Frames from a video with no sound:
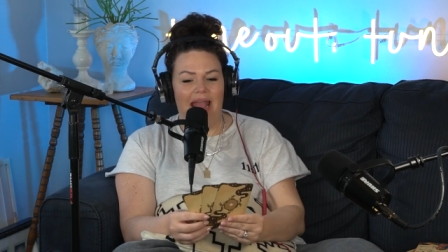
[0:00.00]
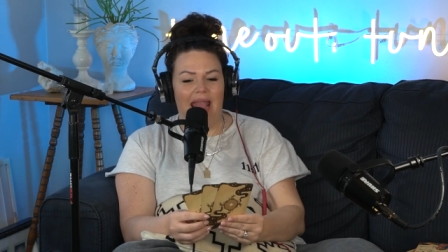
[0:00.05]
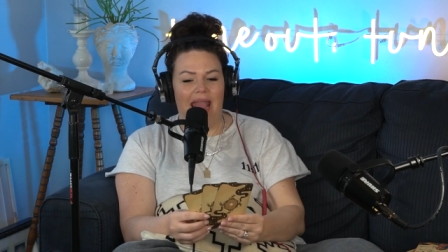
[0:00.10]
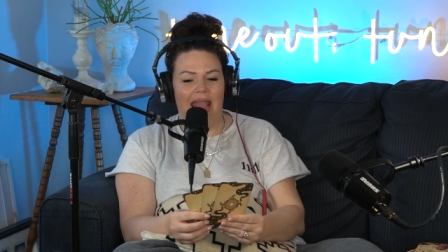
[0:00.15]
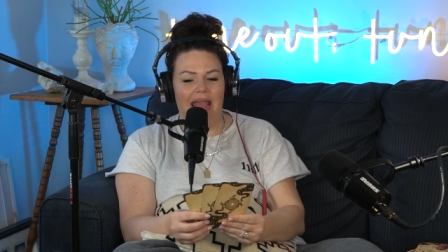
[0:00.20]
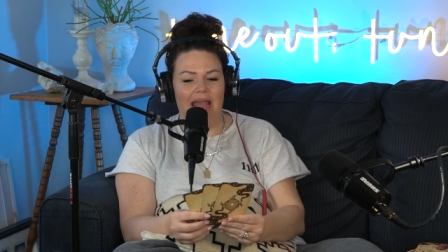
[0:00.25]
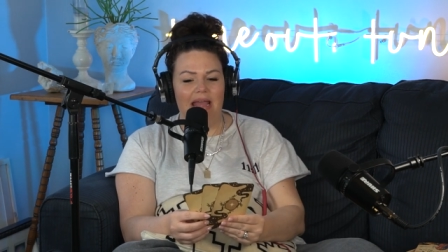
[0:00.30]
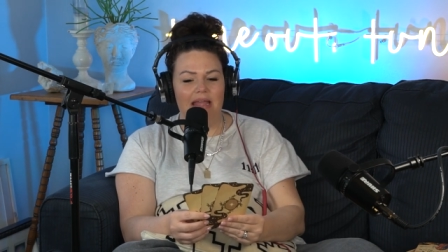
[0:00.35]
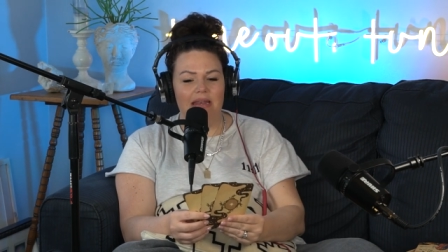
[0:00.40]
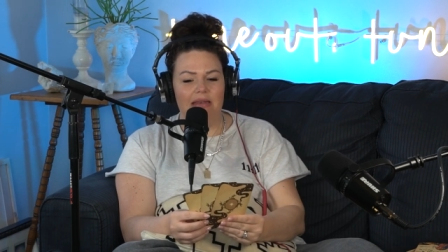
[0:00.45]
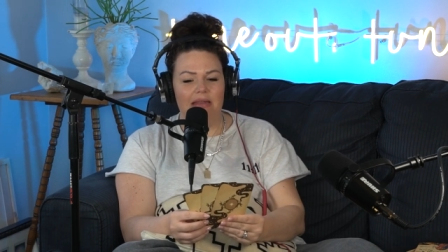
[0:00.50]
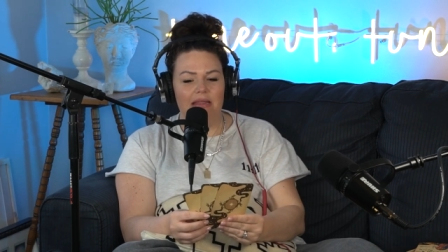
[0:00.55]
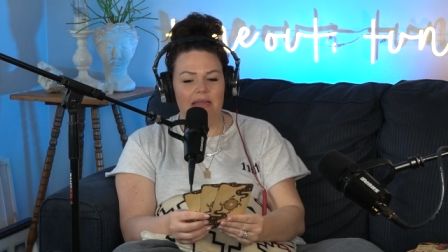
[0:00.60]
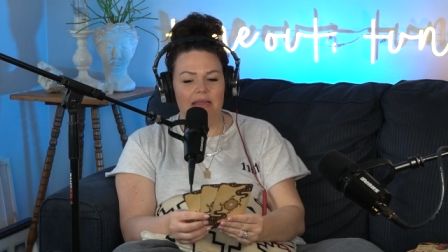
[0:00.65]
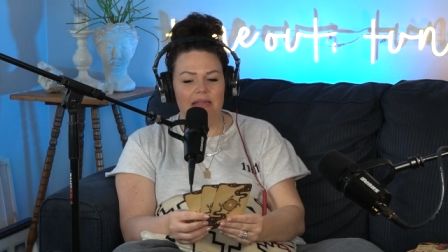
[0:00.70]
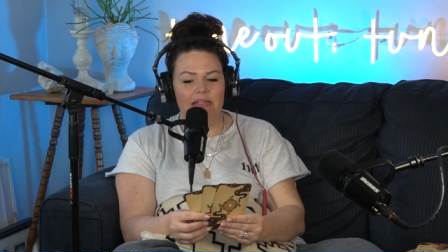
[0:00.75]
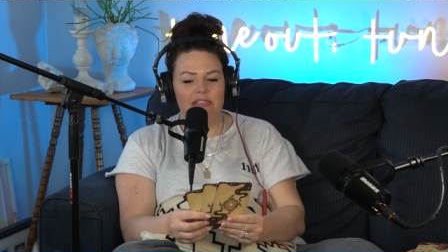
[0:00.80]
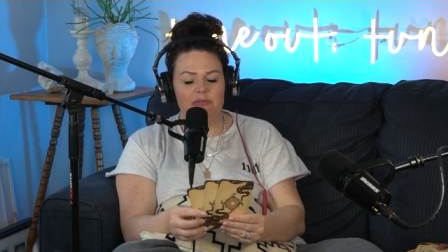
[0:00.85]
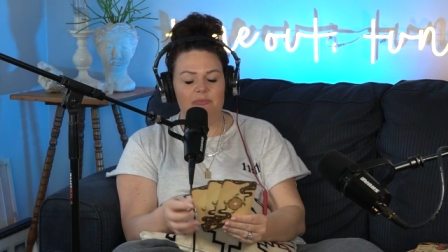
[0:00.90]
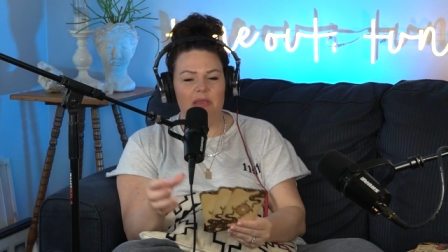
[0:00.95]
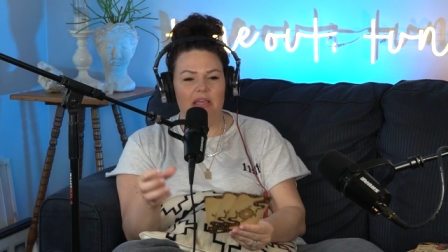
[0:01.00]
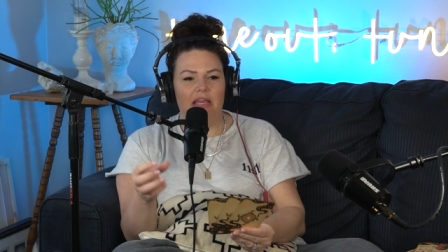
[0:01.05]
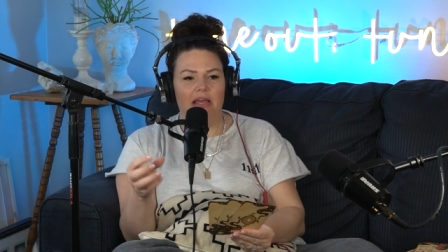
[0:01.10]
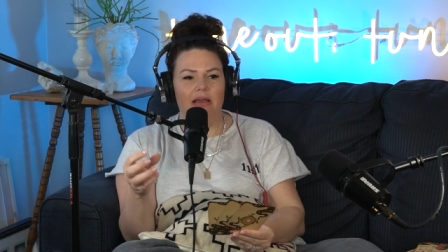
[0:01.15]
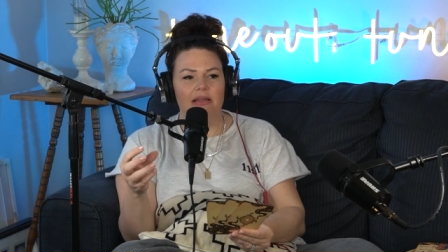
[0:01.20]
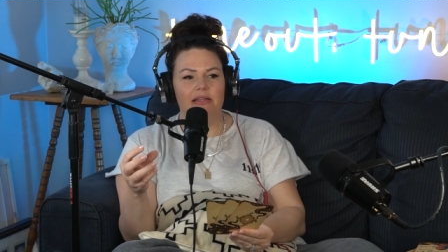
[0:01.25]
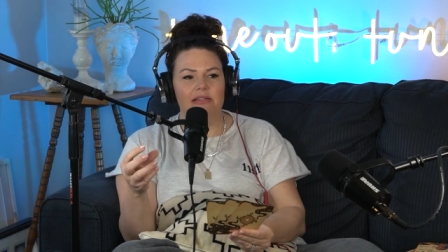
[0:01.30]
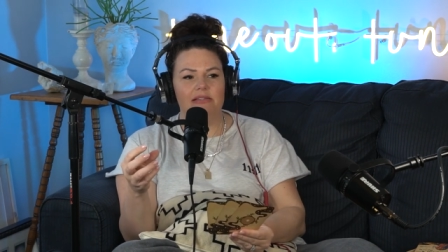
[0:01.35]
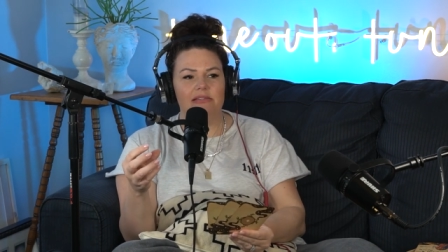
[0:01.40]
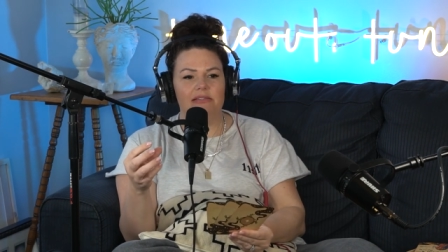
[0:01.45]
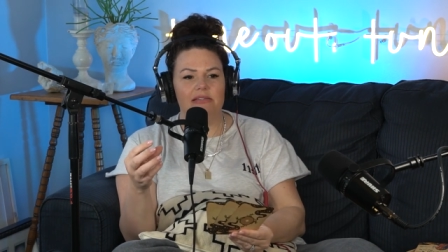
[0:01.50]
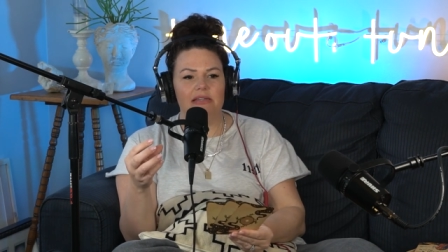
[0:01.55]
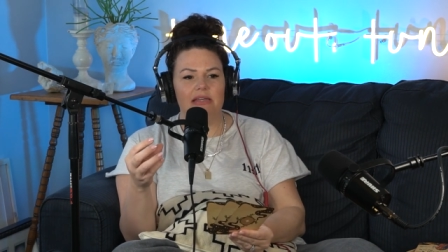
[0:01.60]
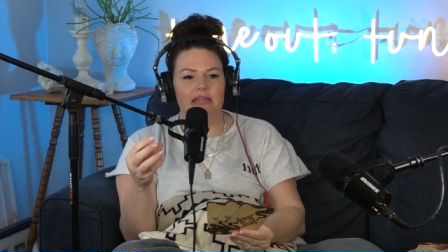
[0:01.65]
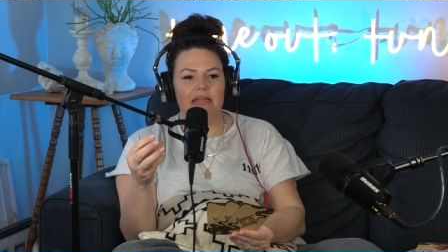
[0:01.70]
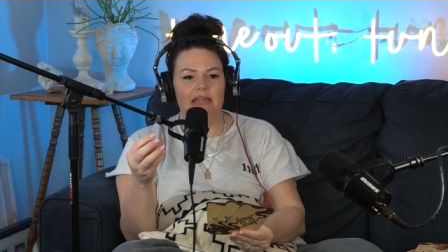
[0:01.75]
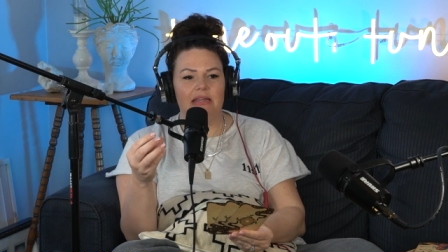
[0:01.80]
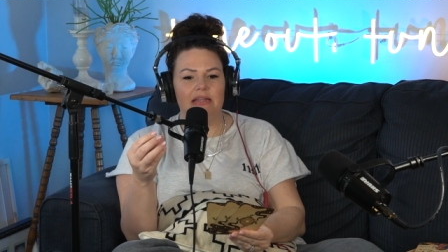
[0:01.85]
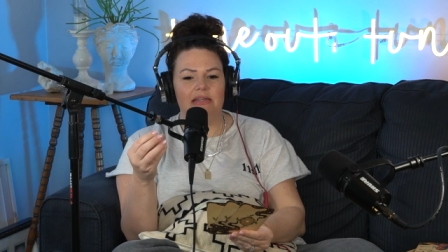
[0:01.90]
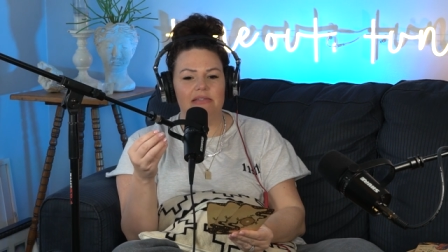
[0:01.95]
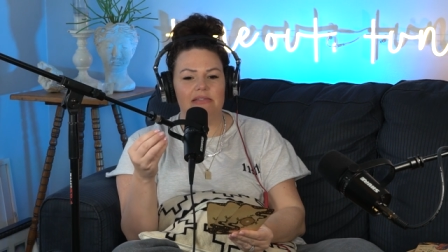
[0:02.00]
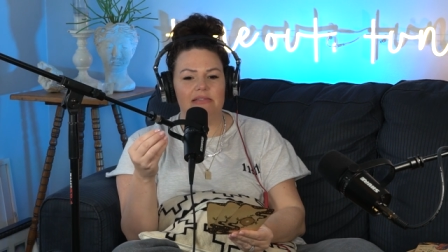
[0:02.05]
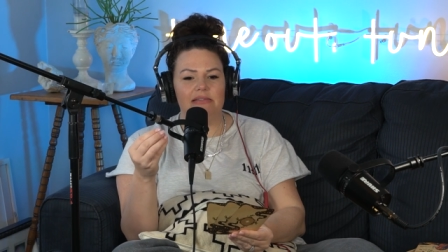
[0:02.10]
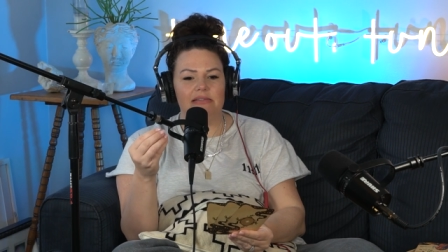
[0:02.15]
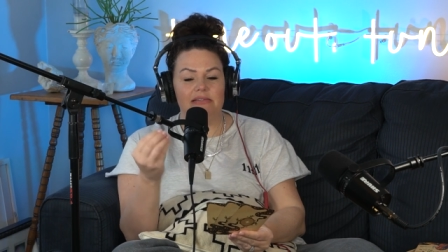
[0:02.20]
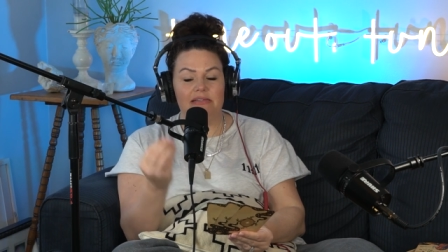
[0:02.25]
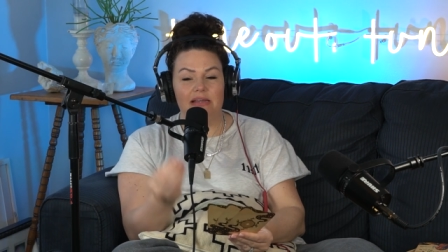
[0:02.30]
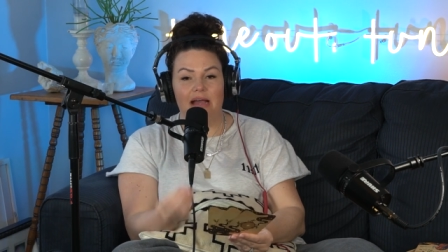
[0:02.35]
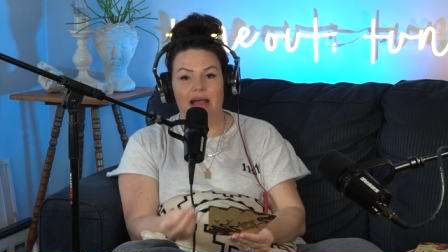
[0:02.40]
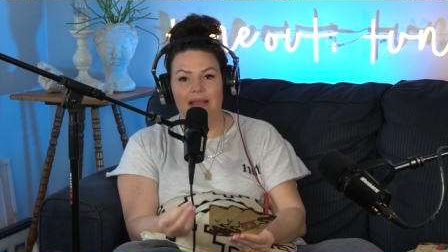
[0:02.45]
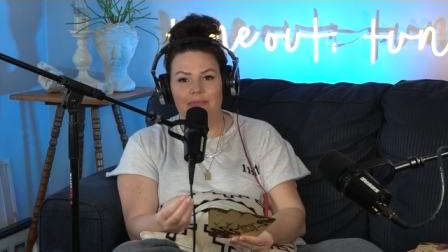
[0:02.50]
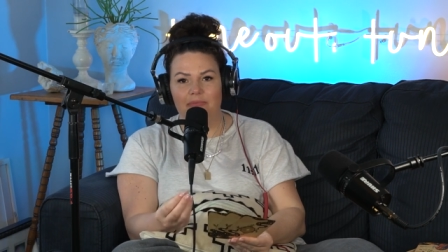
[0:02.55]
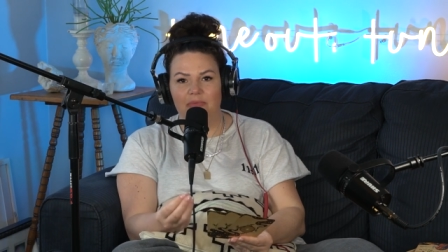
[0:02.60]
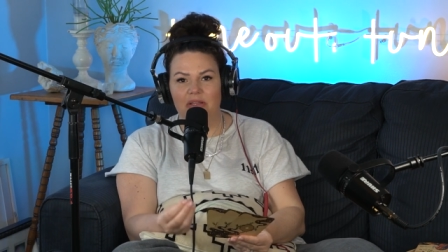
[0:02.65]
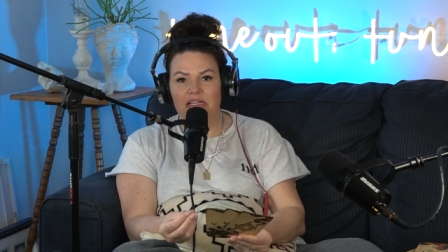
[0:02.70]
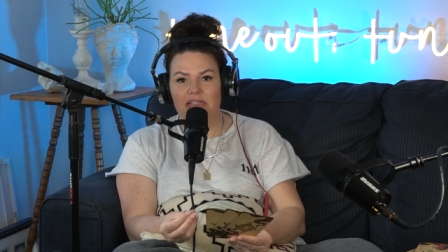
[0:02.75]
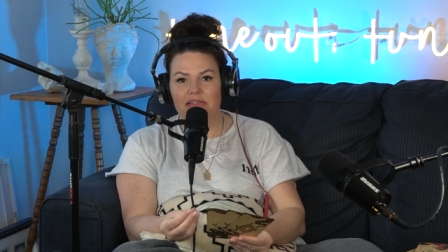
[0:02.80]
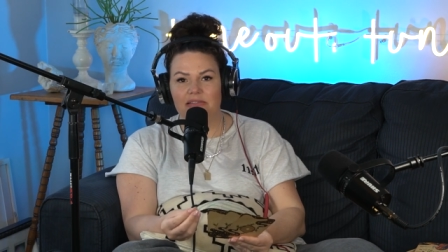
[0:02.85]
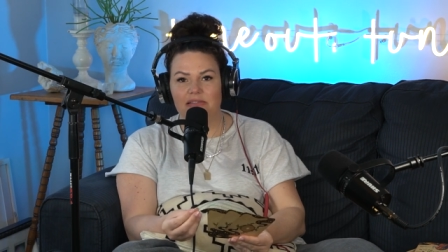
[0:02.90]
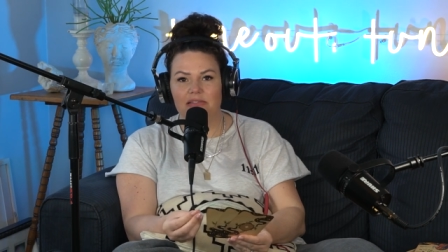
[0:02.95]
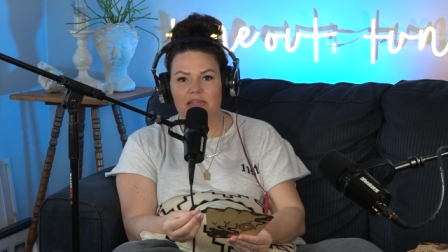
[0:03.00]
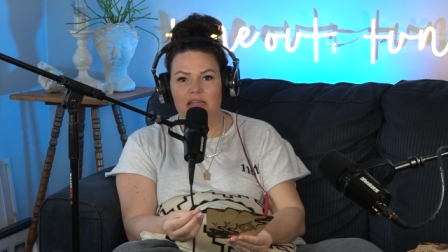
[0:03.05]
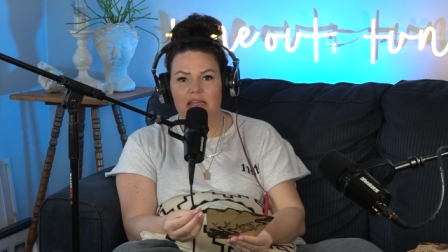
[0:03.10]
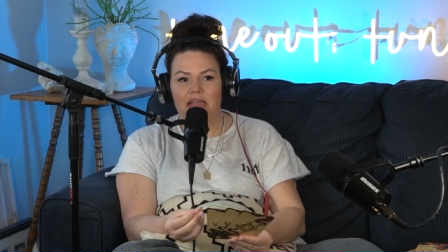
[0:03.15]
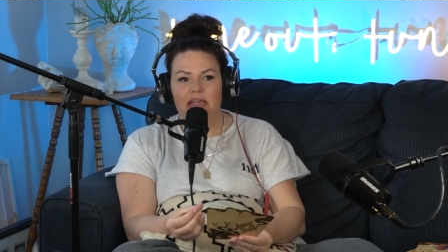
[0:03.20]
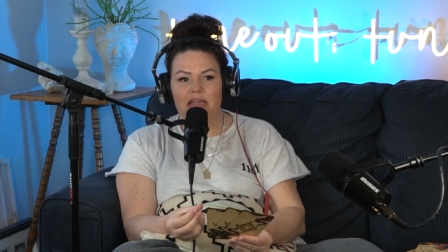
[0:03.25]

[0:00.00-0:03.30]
And it's because it is timeless